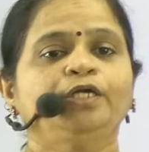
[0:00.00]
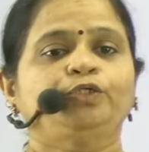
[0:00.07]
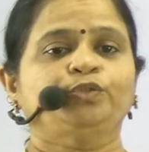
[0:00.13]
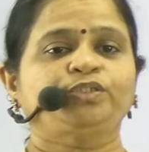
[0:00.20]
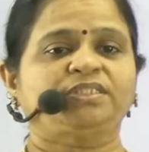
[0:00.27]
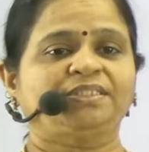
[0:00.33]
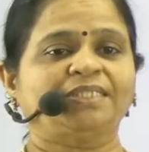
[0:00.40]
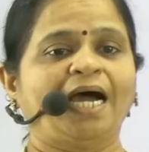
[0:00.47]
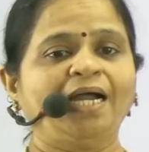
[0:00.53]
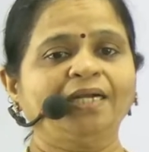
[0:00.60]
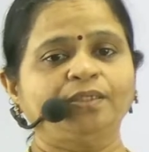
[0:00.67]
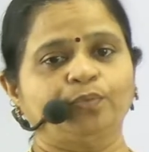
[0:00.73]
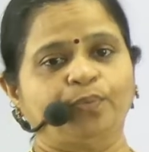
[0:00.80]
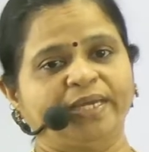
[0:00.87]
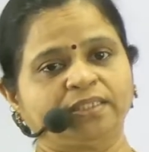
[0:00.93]
To start
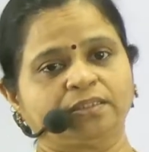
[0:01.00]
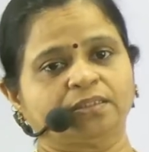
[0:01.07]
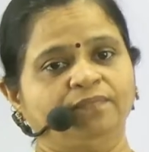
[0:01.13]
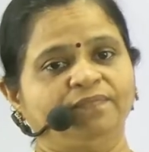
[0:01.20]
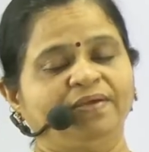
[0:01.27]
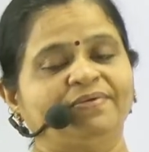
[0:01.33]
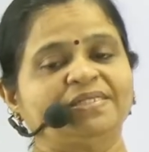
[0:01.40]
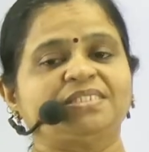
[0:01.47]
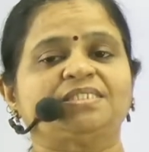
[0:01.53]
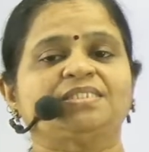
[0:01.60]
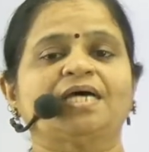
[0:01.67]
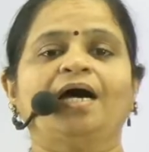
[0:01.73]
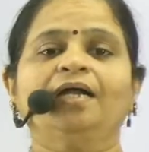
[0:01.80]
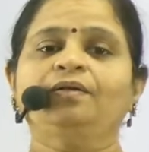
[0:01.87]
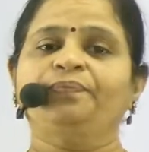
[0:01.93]
with, we will
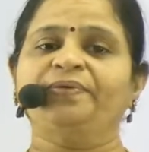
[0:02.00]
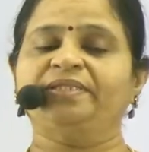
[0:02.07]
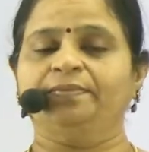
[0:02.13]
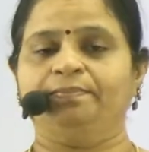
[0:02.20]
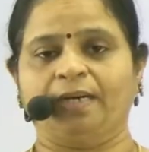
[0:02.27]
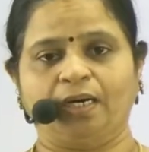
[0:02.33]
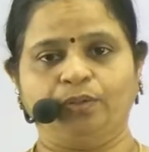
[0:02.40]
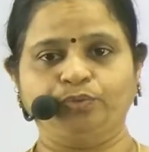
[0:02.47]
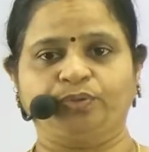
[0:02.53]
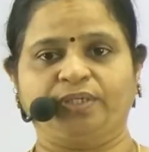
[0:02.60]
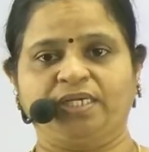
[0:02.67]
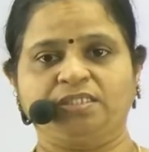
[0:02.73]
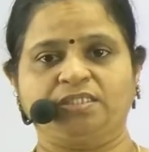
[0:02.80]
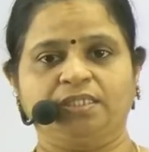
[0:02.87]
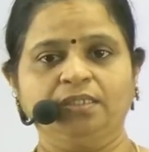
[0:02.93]
start with the mouth
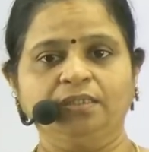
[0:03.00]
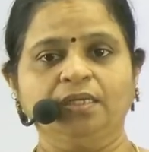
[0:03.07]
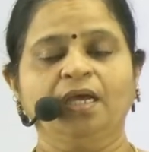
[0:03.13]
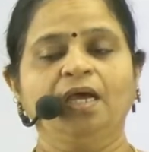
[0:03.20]
region